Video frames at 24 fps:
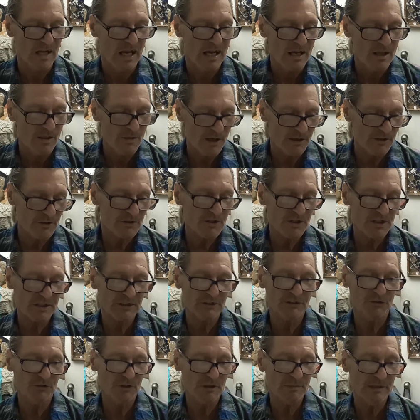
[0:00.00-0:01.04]
There is an
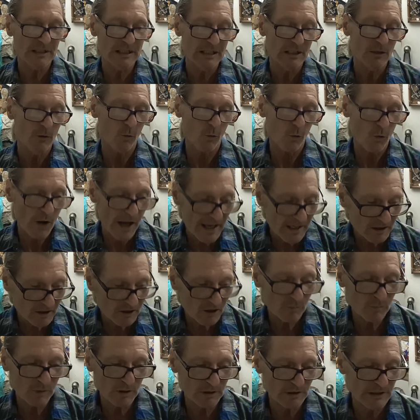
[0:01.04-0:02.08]
extremely
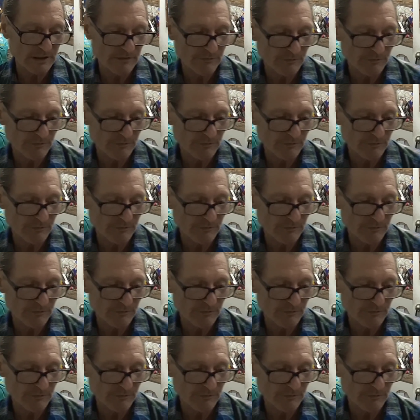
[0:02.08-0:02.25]
radical belief